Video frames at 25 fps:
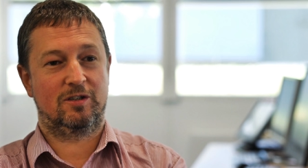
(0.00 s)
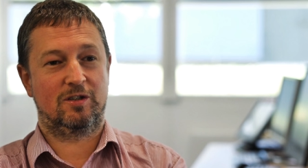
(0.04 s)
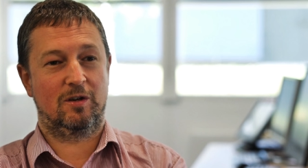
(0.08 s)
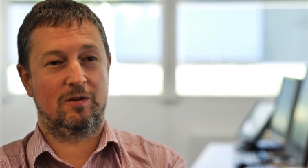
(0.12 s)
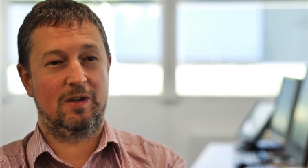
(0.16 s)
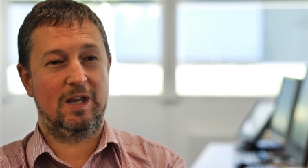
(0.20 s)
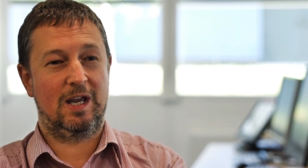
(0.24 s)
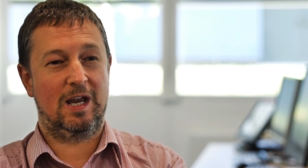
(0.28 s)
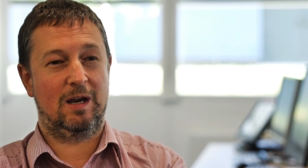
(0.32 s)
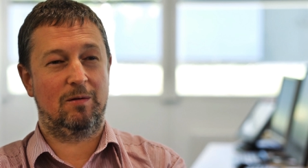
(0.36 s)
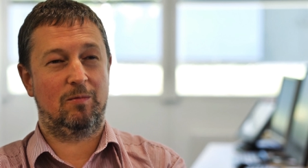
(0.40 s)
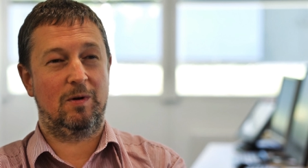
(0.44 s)
So
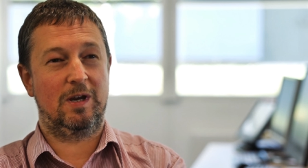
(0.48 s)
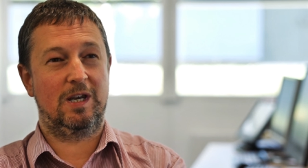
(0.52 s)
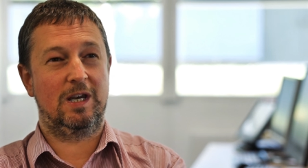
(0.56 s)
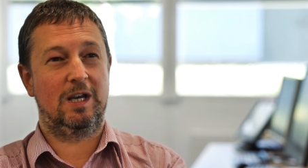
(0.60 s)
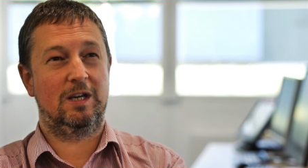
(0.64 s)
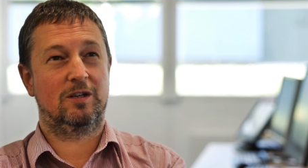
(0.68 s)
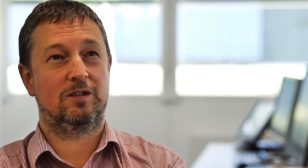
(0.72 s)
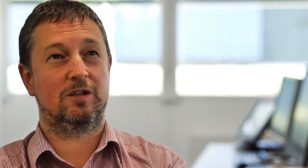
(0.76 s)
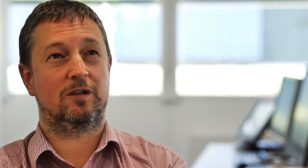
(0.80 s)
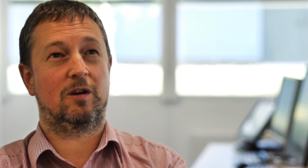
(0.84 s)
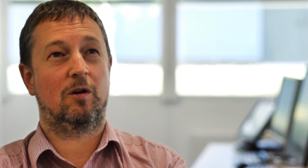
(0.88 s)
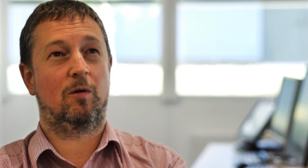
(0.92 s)
there we
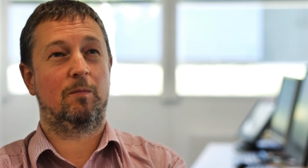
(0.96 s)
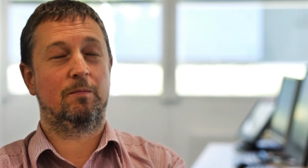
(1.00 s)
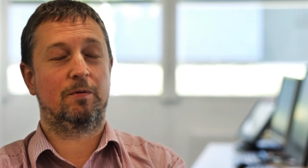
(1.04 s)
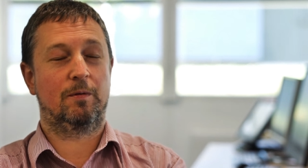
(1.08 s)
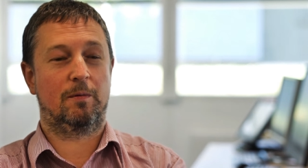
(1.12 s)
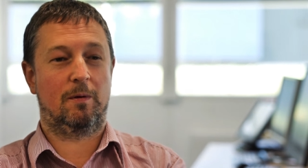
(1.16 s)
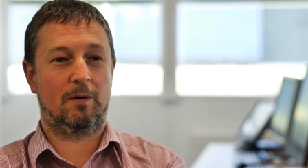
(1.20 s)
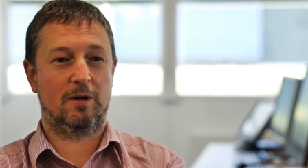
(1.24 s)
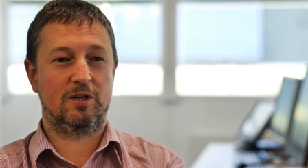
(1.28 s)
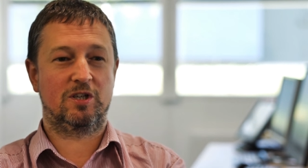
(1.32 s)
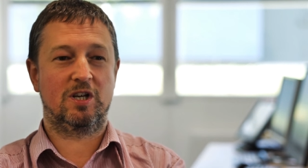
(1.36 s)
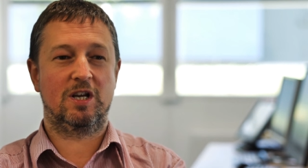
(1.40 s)
need to
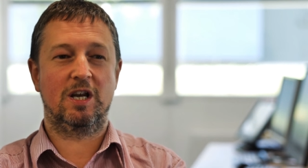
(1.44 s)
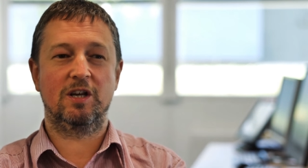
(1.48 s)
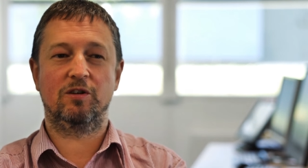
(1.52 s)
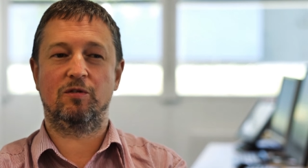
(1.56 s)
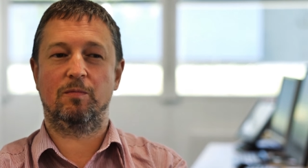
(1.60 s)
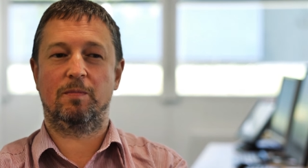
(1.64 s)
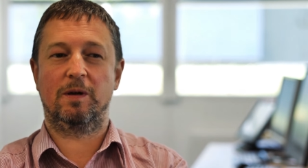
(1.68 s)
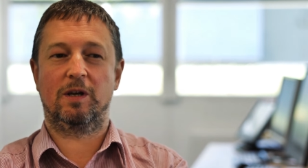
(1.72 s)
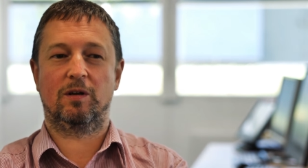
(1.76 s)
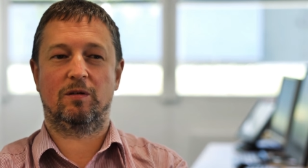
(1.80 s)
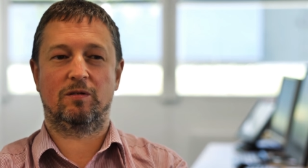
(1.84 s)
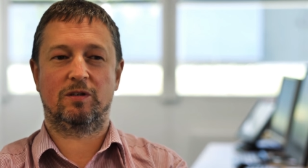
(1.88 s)
compromise a little
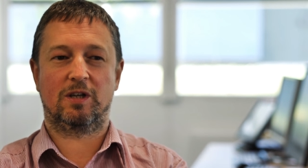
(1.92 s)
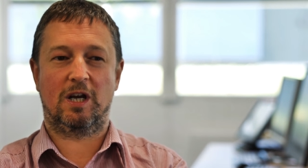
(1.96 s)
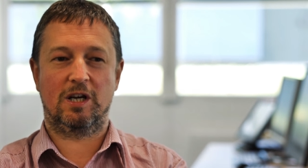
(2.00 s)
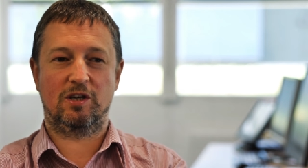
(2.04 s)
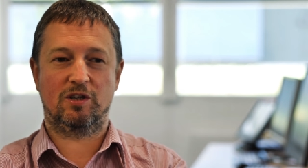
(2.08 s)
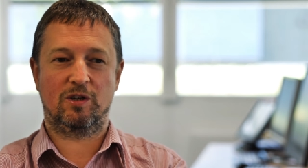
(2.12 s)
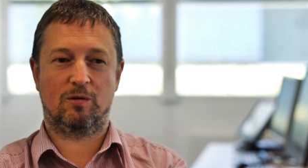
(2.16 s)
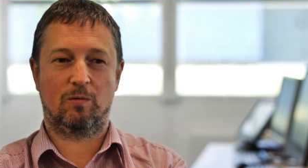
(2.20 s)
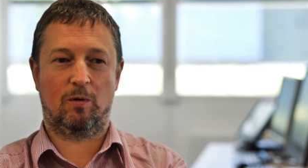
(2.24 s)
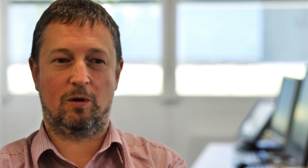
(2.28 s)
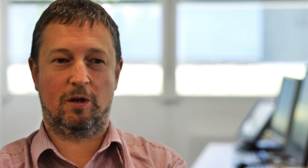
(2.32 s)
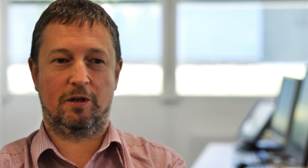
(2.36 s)
bit on
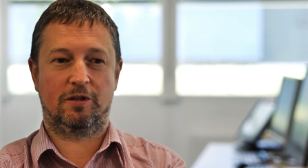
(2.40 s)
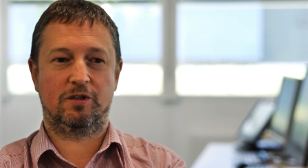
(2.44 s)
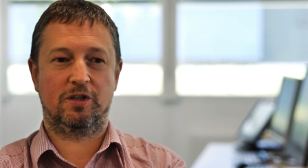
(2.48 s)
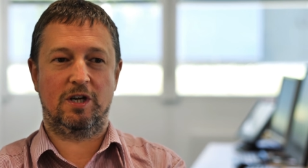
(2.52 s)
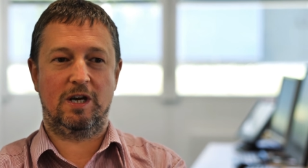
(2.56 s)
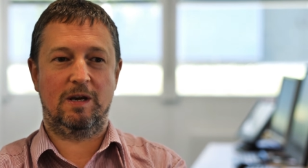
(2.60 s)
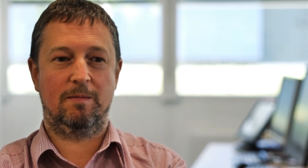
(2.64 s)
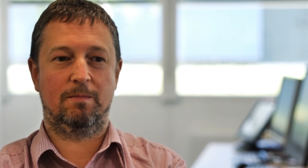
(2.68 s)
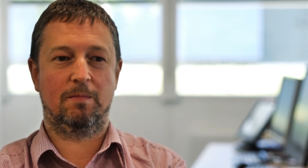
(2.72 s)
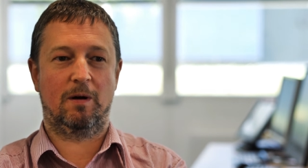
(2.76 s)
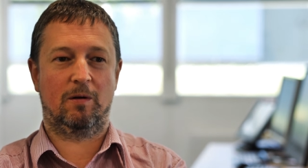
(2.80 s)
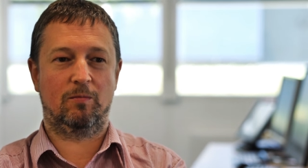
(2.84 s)
data
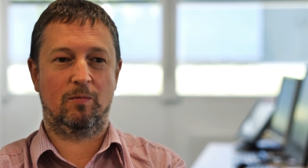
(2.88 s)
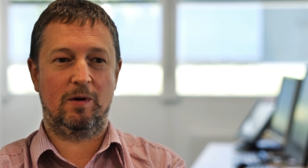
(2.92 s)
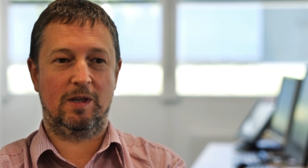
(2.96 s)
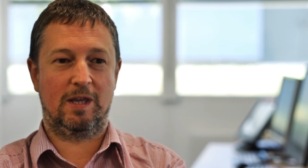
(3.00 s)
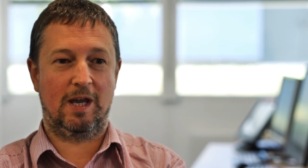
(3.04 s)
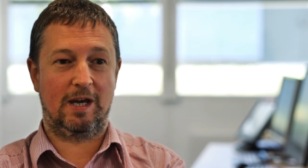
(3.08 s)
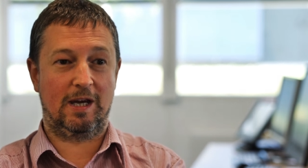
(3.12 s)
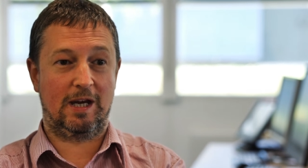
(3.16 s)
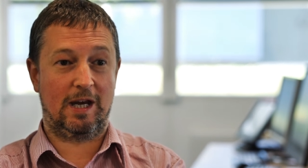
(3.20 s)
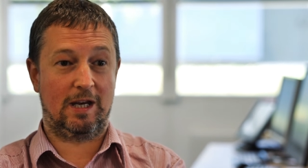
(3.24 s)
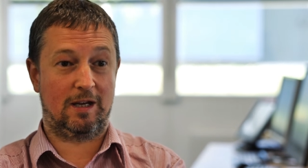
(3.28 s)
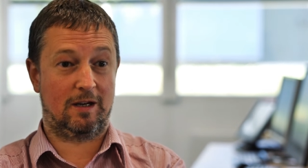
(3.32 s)
quality, but we
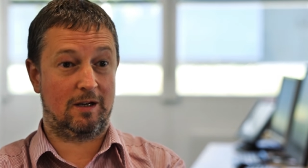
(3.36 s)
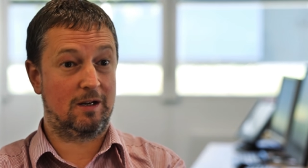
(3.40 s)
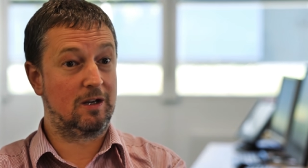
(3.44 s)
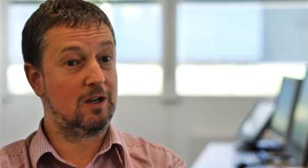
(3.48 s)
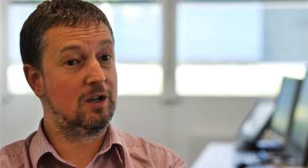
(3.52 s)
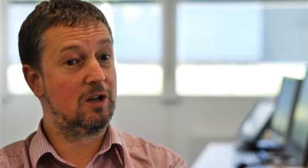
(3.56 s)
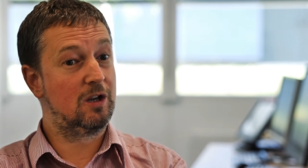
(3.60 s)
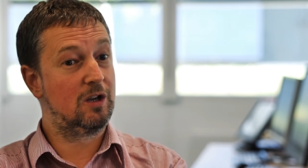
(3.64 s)
then get a